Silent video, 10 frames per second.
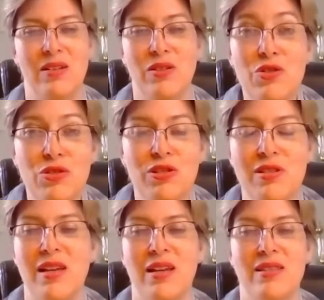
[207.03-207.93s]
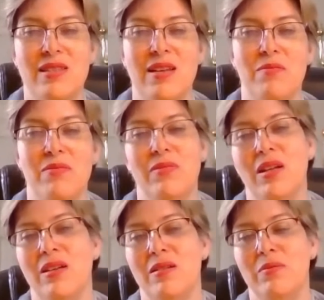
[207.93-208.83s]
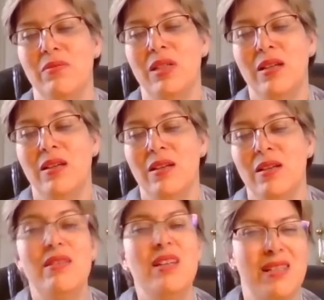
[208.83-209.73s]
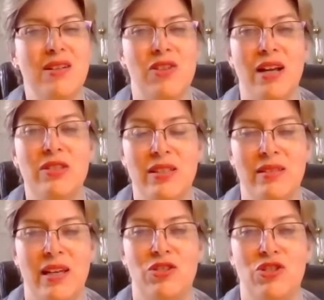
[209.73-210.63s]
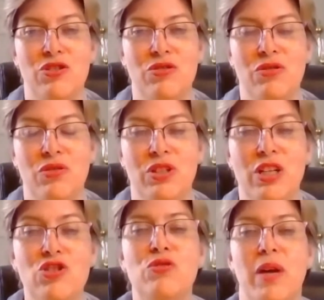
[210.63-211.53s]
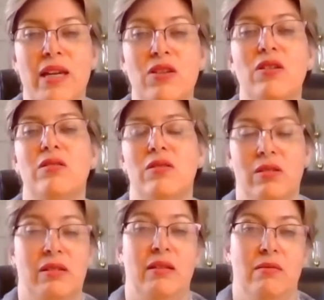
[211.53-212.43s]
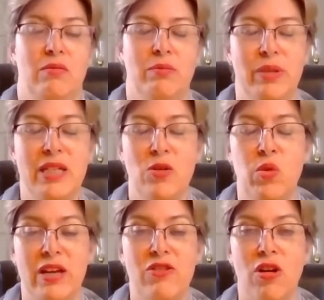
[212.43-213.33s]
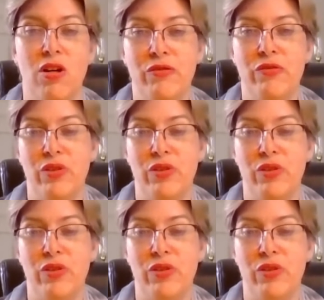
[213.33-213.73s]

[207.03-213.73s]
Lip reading: rules and some things around it that you need to be aware of.